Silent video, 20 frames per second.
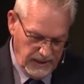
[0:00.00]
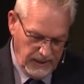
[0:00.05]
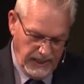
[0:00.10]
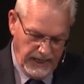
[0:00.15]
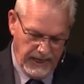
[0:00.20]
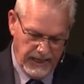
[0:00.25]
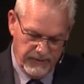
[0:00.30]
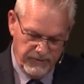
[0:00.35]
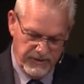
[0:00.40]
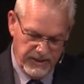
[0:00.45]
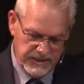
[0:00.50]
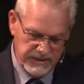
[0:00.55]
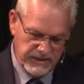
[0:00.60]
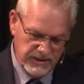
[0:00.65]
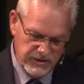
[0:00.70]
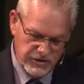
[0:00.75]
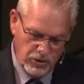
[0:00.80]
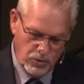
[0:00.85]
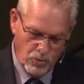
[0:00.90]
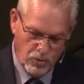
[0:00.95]
And this
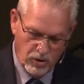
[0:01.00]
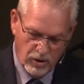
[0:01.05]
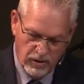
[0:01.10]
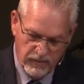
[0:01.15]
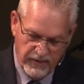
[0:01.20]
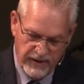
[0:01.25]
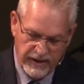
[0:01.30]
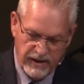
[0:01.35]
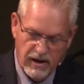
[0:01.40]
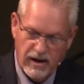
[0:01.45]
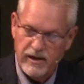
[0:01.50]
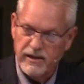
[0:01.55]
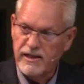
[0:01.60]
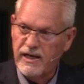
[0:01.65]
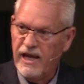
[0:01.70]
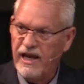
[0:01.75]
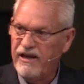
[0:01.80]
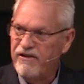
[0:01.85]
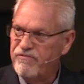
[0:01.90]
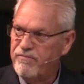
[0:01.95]
is the word that God
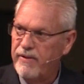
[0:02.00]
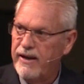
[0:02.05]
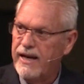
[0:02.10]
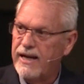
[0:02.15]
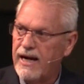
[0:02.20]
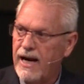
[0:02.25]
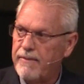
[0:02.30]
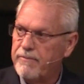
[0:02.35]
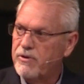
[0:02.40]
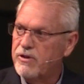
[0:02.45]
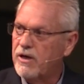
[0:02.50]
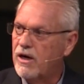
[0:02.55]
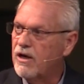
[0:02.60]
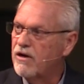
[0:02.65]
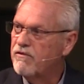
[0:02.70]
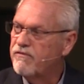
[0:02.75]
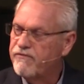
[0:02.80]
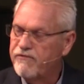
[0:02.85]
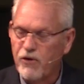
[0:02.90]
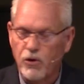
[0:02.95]
gave me, and I'm going to
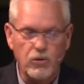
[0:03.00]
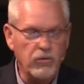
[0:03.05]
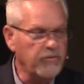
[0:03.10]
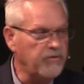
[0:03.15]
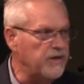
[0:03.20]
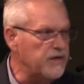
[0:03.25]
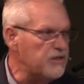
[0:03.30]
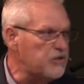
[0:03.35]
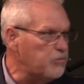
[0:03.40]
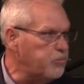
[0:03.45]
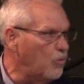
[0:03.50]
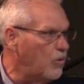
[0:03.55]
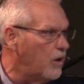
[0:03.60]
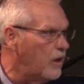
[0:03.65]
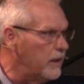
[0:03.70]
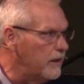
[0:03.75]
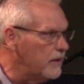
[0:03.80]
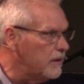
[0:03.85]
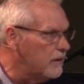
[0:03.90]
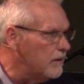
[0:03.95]
unfold this
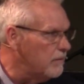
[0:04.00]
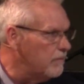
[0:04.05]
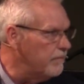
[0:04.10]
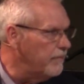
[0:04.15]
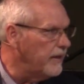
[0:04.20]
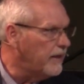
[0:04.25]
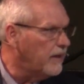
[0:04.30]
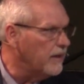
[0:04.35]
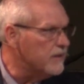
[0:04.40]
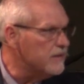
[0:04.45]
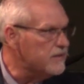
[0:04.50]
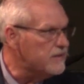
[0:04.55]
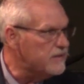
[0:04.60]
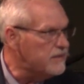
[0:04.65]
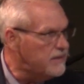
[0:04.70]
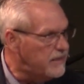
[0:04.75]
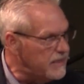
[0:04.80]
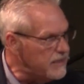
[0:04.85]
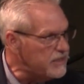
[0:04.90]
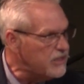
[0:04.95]
one because
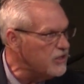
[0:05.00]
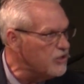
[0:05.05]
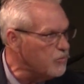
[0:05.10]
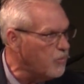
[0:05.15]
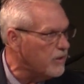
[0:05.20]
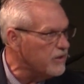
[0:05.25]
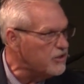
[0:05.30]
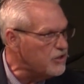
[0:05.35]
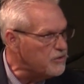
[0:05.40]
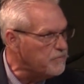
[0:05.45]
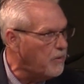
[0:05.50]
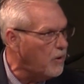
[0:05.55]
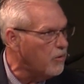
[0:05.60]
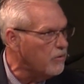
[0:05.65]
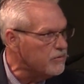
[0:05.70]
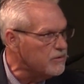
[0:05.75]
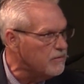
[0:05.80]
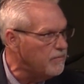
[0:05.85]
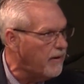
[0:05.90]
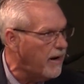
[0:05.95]
this is what
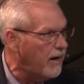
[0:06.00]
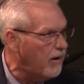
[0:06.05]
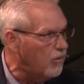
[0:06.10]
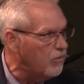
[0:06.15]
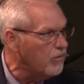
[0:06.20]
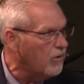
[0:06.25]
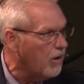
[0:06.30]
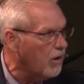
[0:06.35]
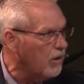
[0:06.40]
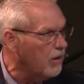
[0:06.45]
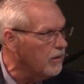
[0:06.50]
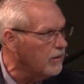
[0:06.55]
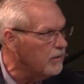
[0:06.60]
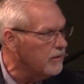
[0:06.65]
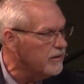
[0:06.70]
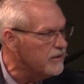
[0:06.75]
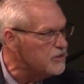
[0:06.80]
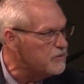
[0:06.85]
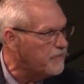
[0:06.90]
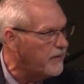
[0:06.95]
spoke to my own heart
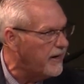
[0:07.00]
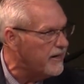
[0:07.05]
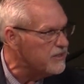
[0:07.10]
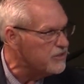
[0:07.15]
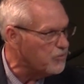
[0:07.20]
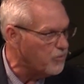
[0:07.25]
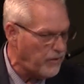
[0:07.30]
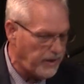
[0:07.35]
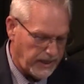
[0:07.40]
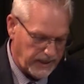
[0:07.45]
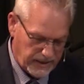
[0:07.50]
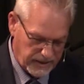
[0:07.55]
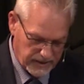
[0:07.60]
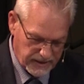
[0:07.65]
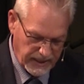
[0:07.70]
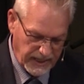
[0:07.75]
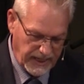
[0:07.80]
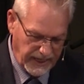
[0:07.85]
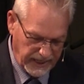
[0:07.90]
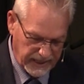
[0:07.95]
this past week, and
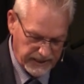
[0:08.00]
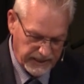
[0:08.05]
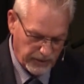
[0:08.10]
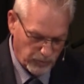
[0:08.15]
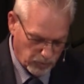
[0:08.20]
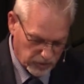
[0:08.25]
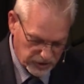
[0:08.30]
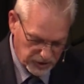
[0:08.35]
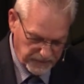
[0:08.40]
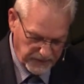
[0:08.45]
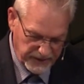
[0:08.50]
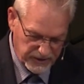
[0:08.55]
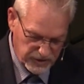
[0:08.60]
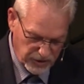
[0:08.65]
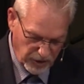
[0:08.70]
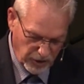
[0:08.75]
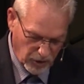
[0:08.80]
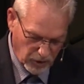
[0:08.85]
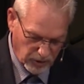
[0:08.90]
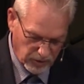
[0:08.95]
again, it will speak
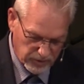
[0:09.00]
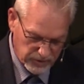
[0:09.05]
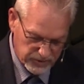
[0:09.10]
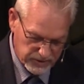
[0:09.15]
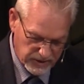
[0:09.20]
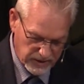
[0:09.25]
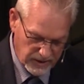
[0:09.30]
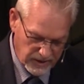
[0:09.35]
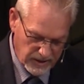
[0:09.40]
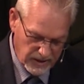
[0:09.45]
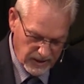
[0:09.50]
to yours.